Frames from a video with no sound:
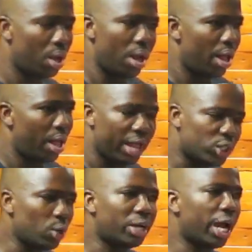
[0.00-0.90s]
It's not
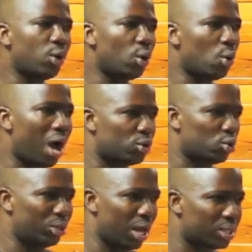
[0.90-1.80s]
that you don't know how to
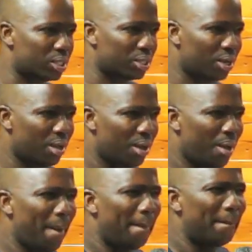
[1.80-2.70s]
dance.
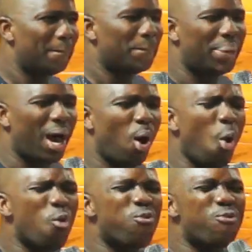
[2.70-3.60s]
But oh,
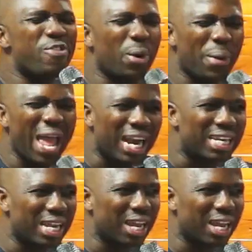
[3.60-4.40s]
dear.